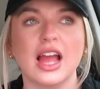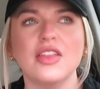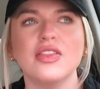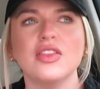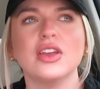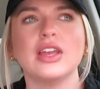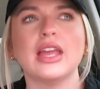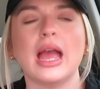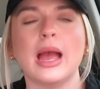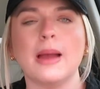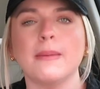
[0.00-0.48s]
And
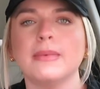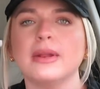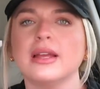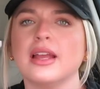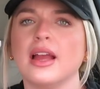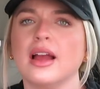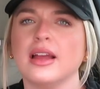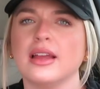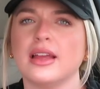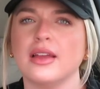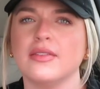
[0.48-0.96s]
the cabinet
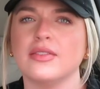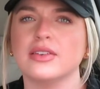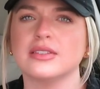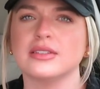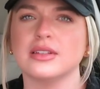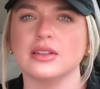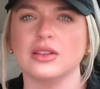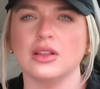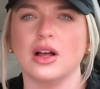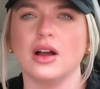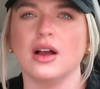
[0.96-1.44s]
guy gave us
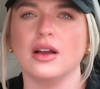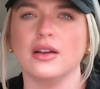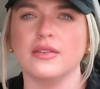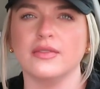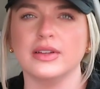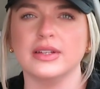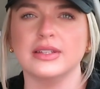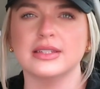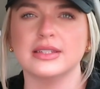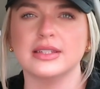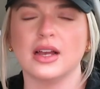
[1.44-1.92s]
a lot of
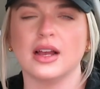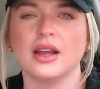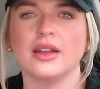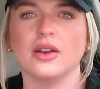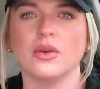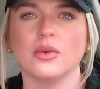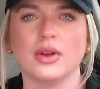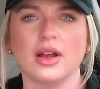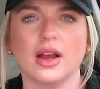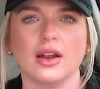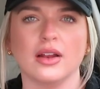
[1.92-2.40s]
insight
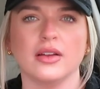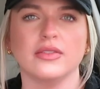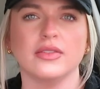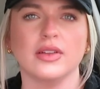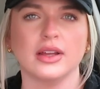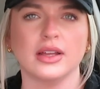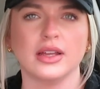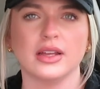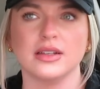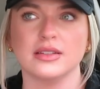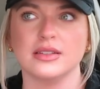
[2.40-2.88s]
on kind of
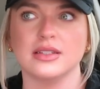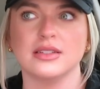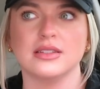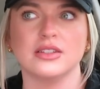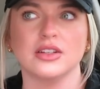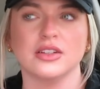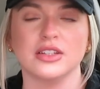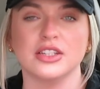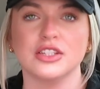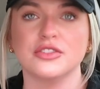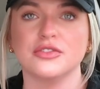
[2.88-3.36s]
like, because he's
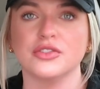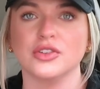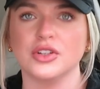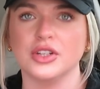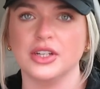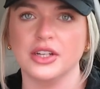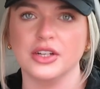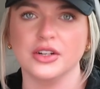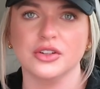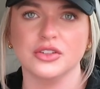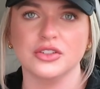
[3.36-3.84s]
done this for
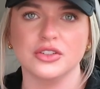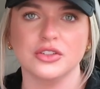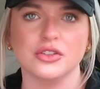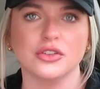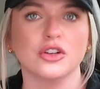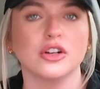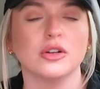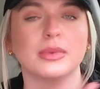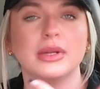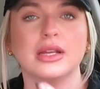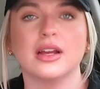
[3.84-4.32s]
years and
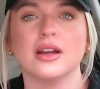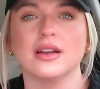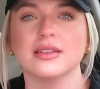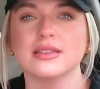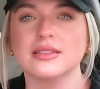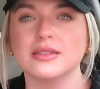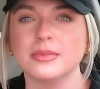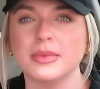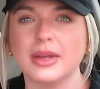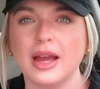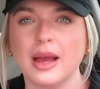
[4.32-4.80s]
they're going to be
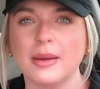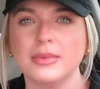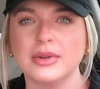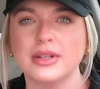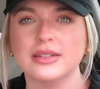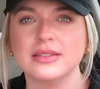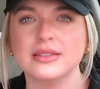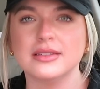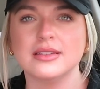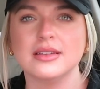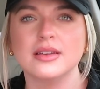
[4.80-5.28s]
custom
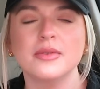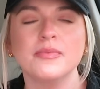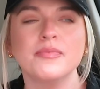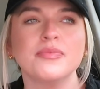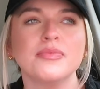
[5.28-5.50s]
cabinets.